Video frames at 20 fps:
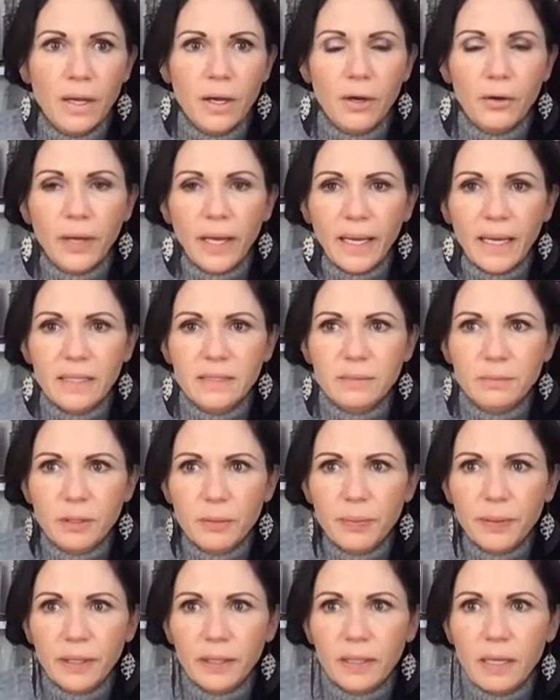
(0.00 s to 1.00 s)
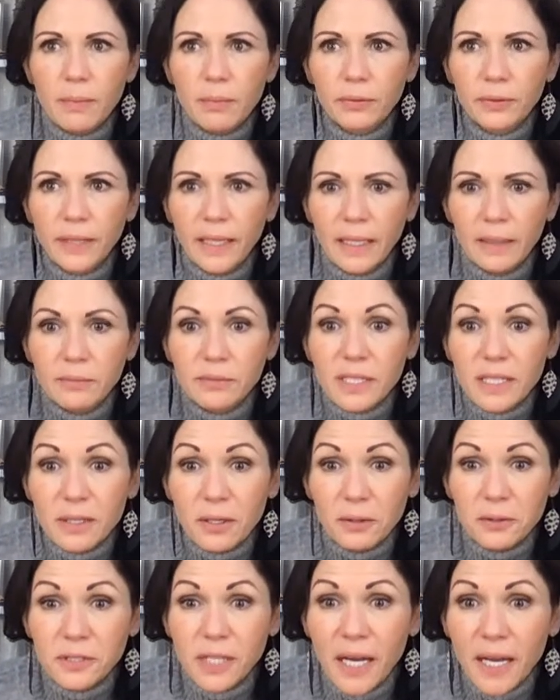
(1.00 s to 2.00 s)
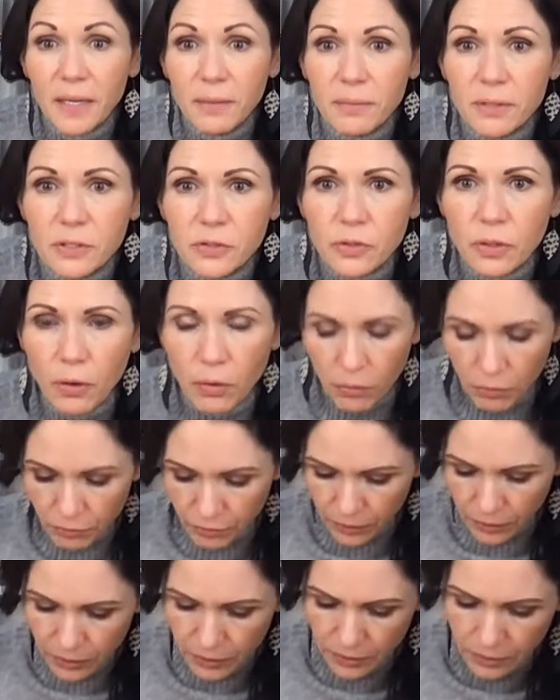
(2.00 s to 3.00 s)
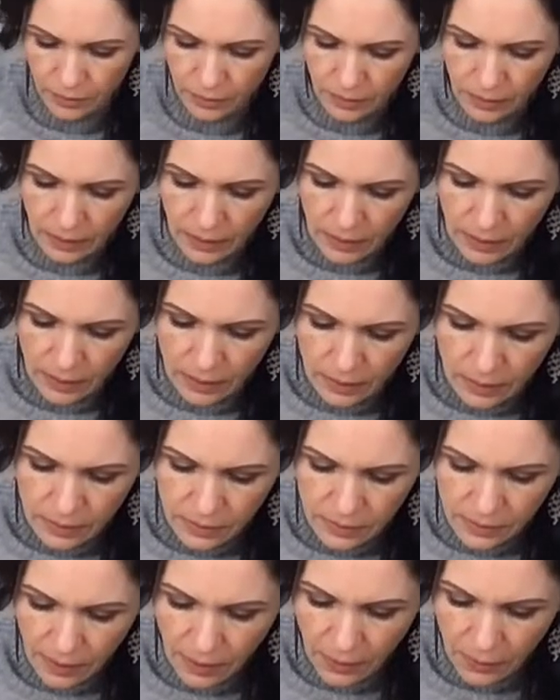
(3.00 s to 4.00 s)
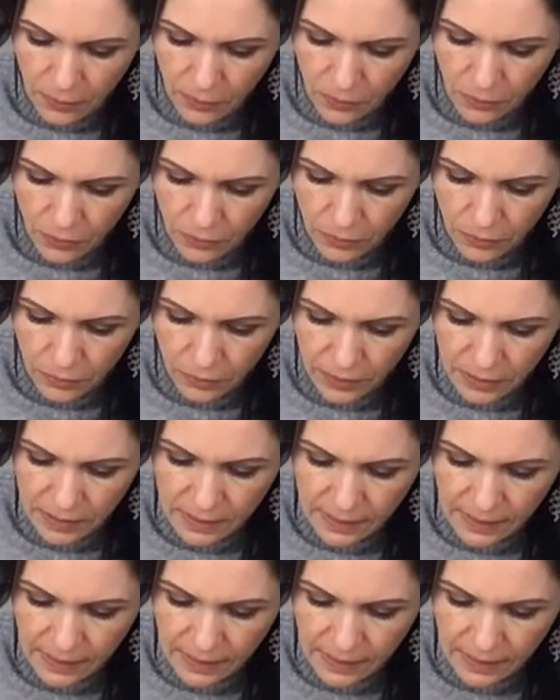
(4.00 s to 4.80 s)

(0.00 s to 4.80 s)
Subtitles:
Okay, guys, I'm going to pick a couple of names, and our time is over. So, Chris